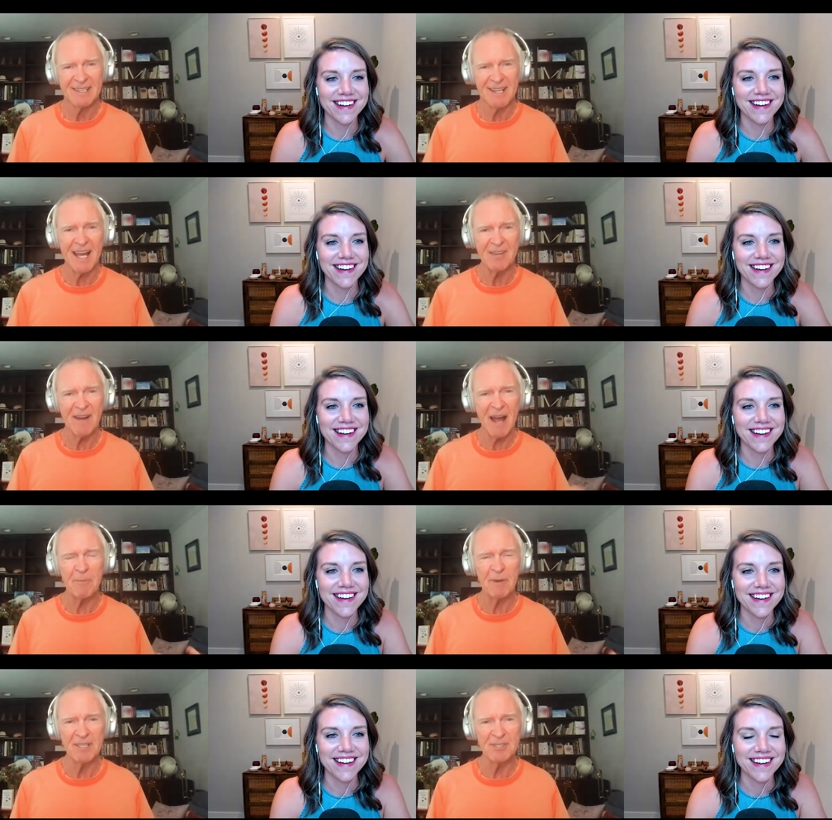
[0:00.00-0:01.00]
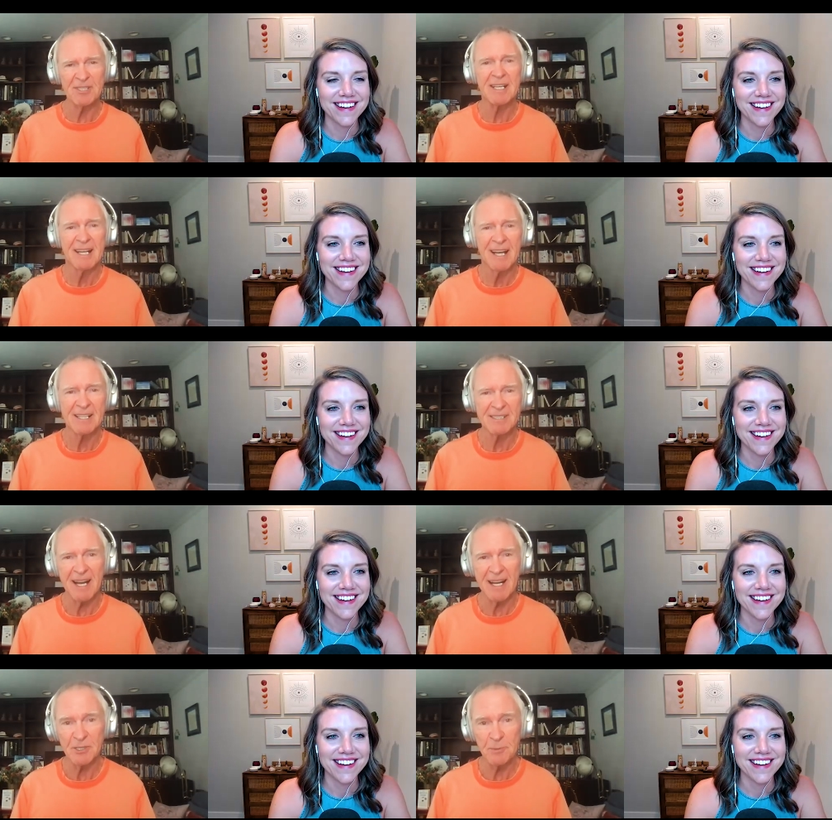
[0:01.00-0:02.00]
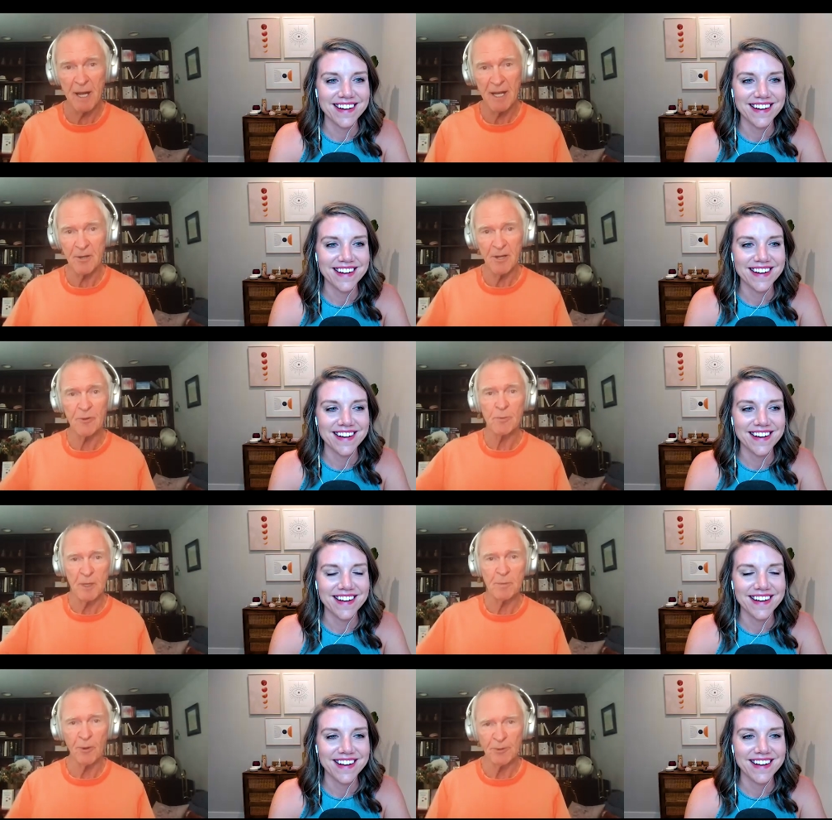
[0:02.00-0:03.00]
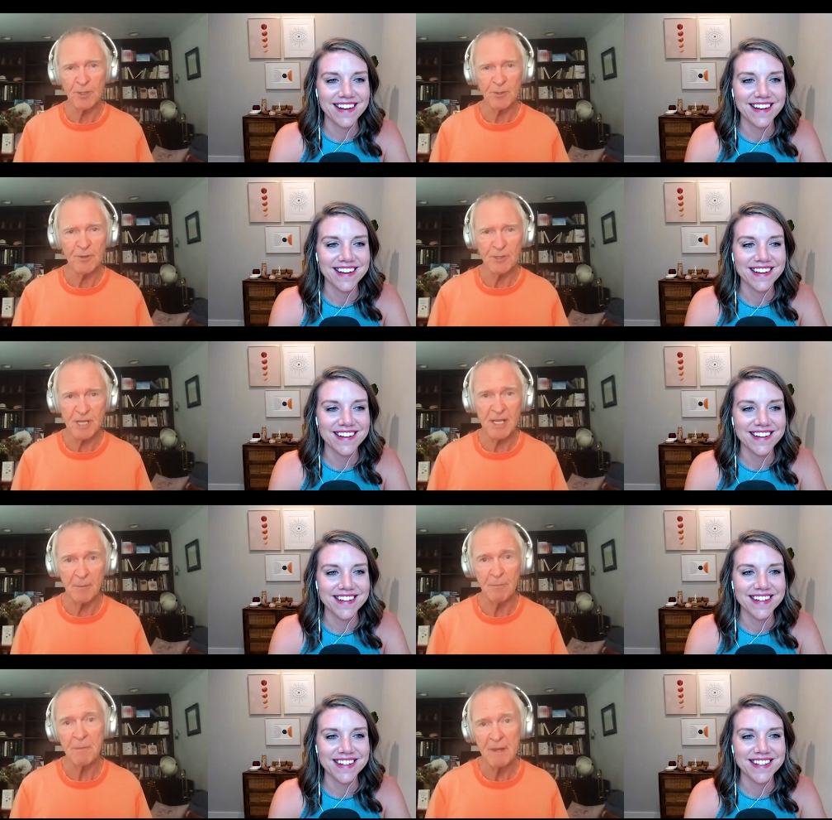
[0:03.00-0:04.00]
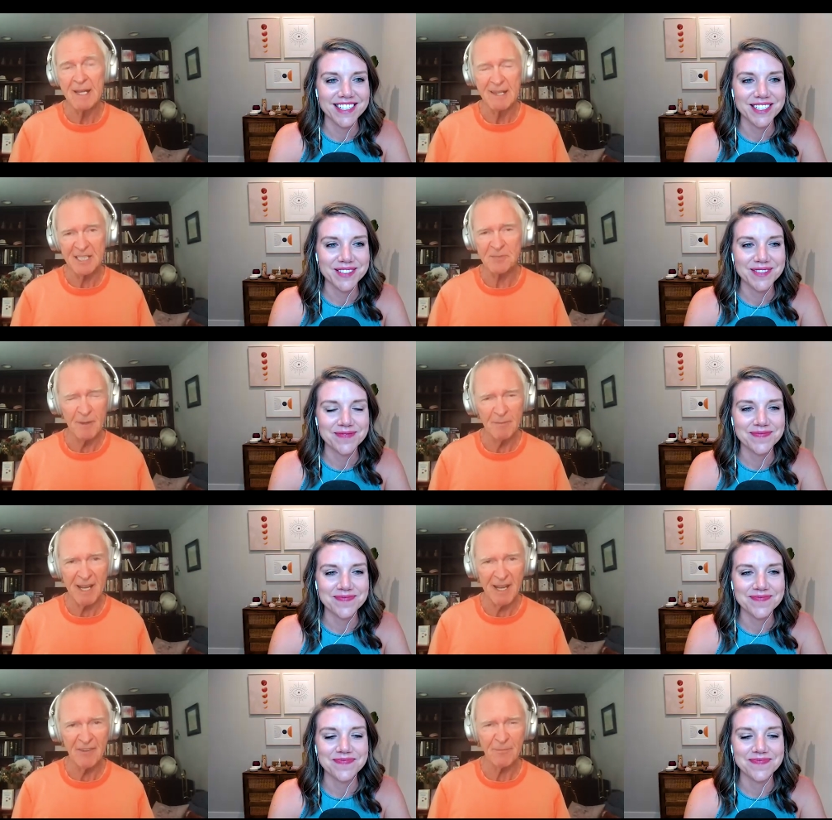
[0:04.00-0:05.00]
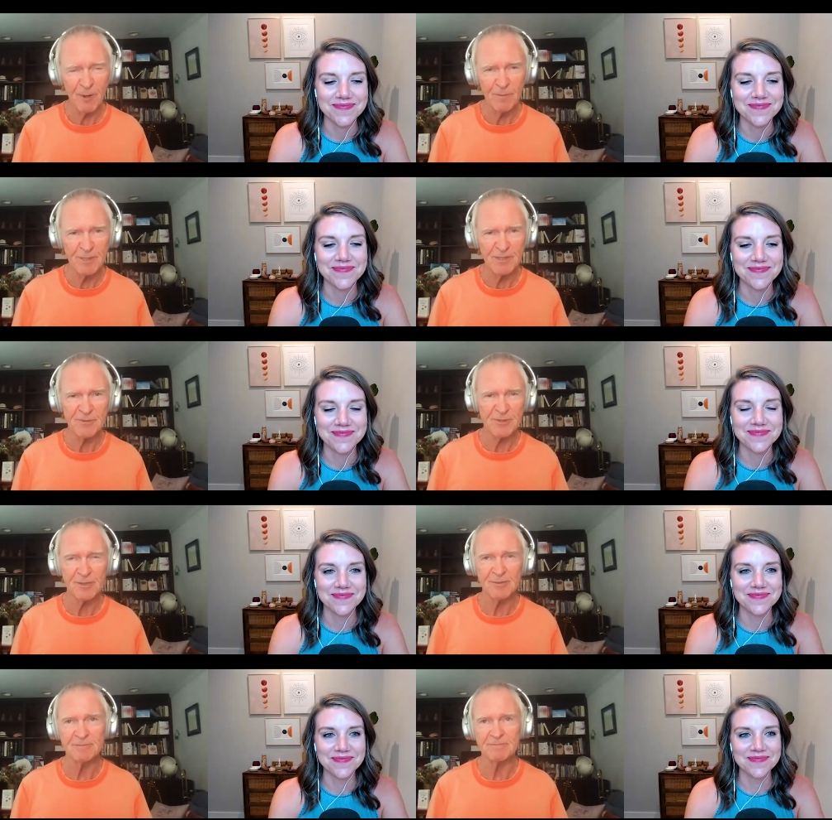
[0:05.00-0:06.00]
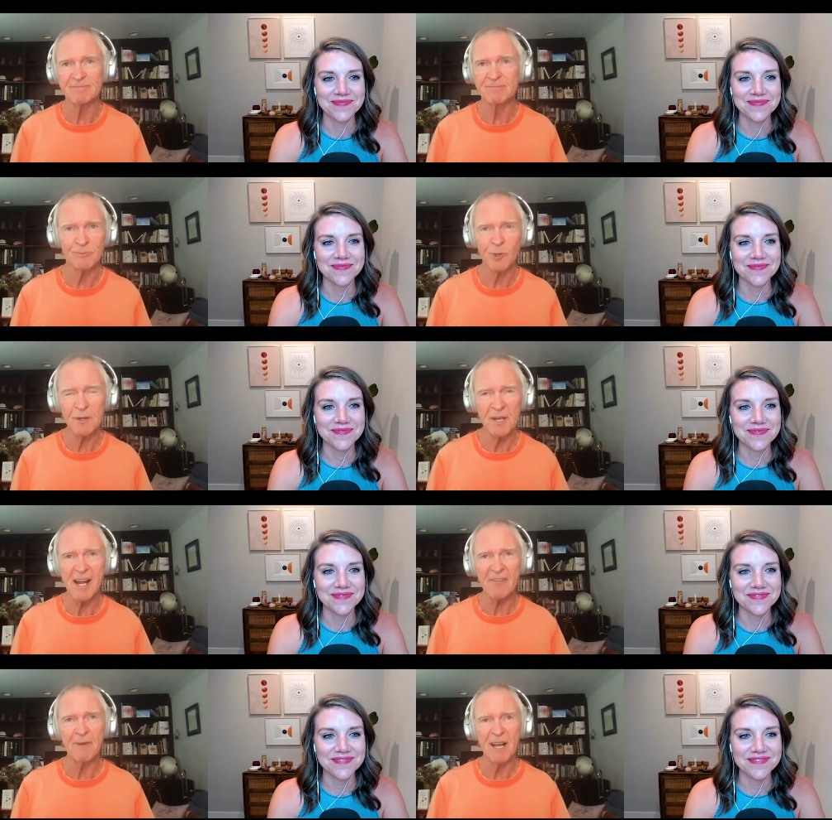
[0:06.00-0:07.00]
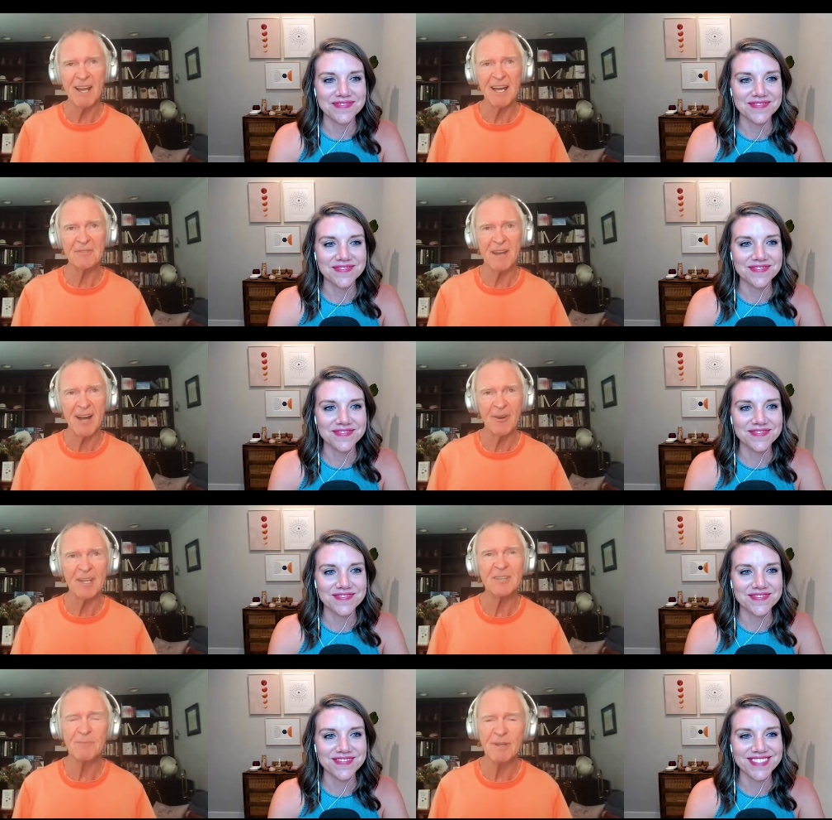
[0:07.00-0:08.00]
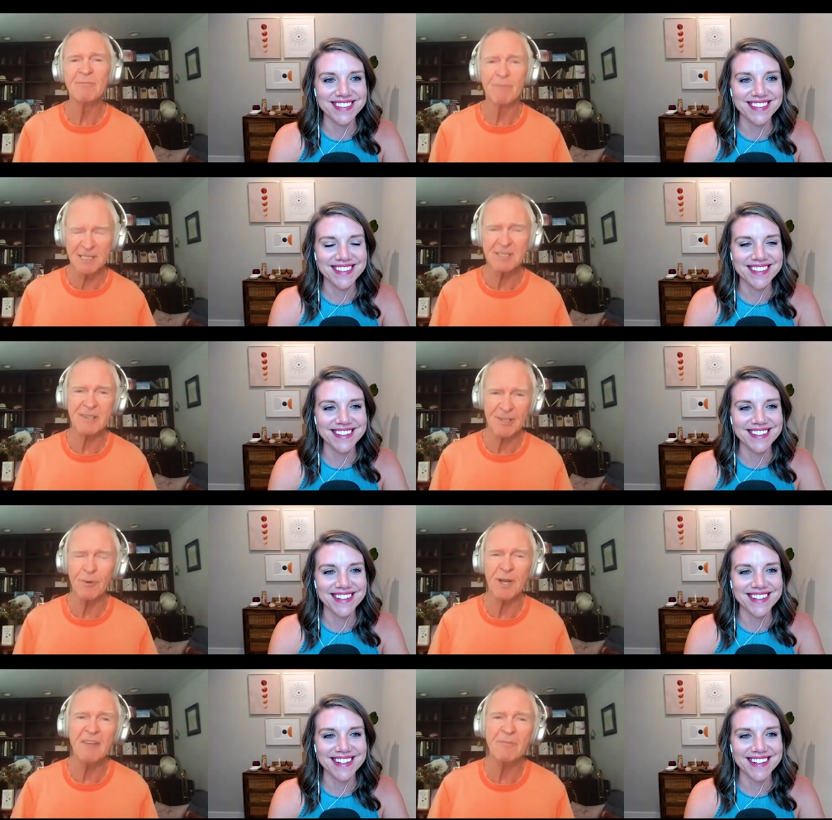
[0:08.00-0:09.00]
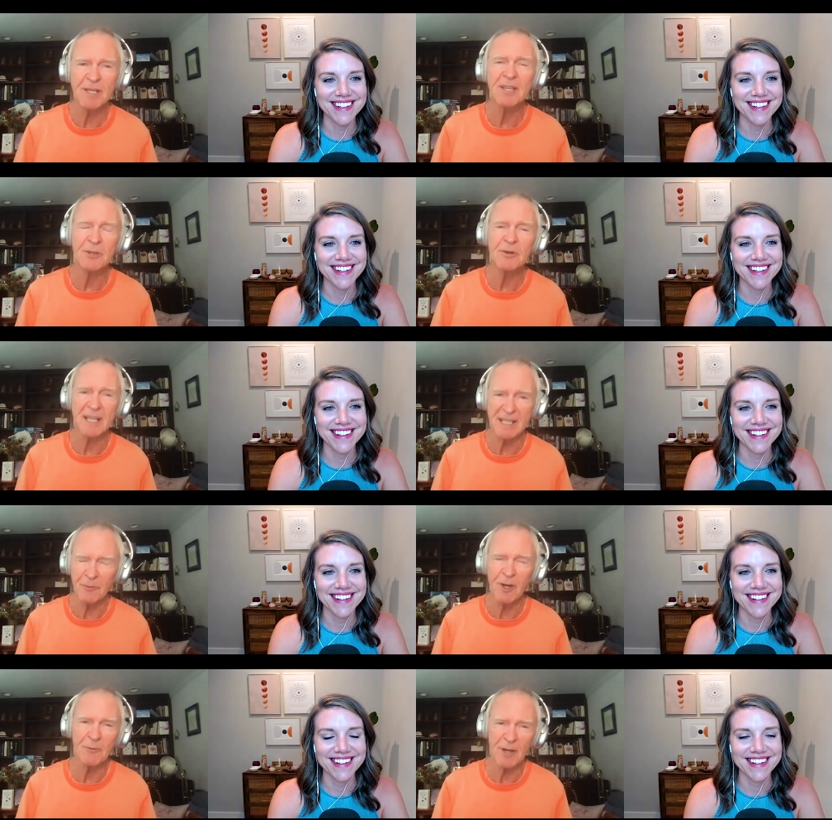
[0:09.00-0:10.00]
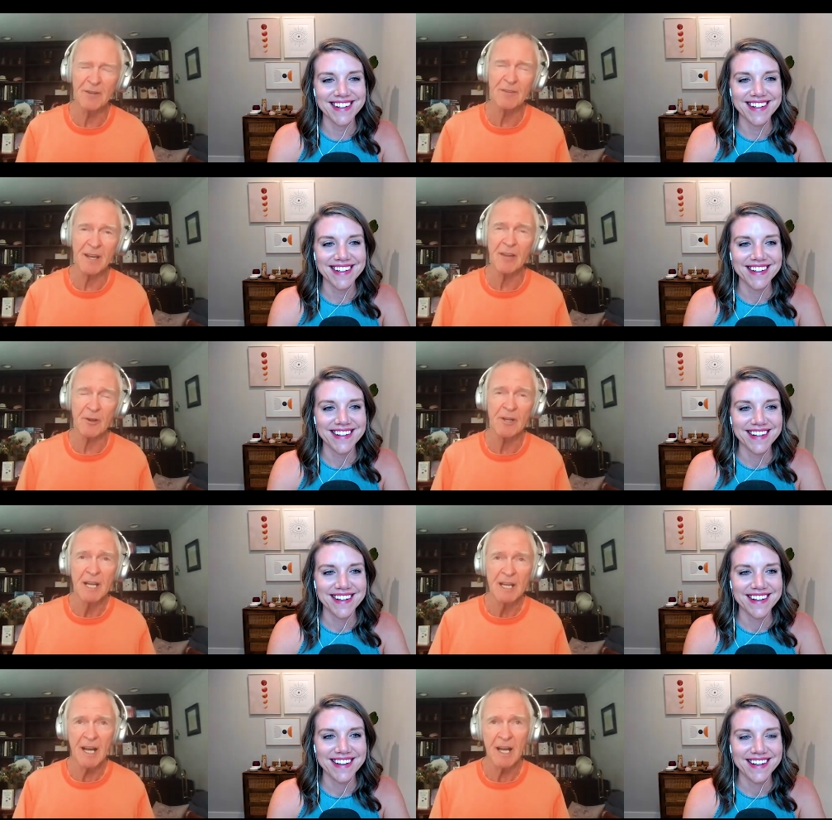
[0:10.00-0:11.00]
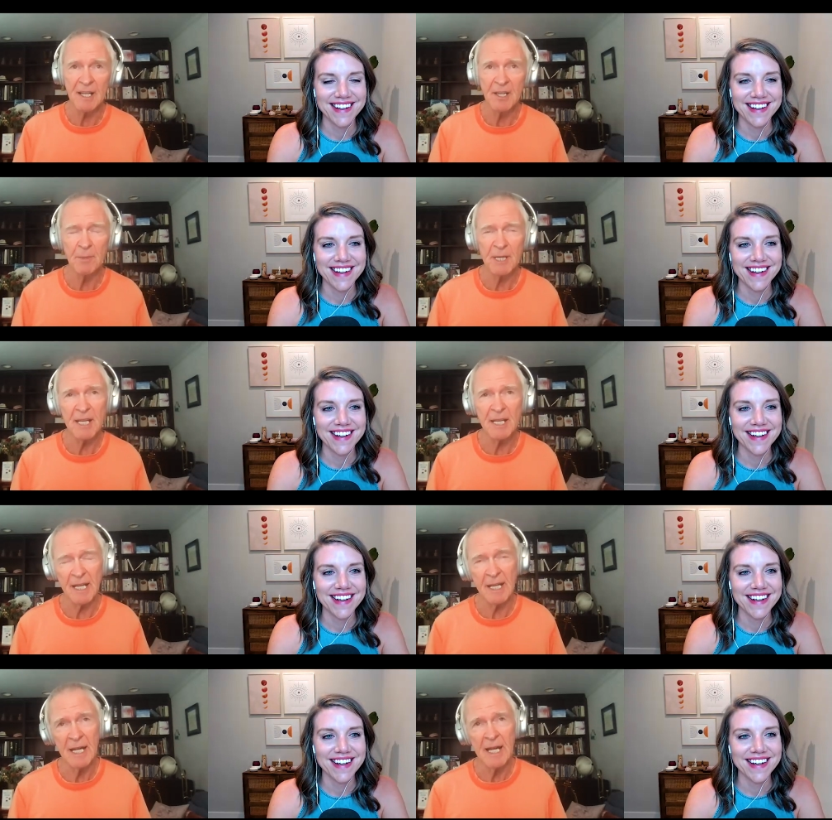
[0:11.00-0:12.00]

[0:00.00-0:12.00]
Speaker 1: life happiness as I inspire other people to do the same. That's been my life purpose for more than half my life now, and that's been basically what I've been doing in one way or the other. Uh, in the beginning,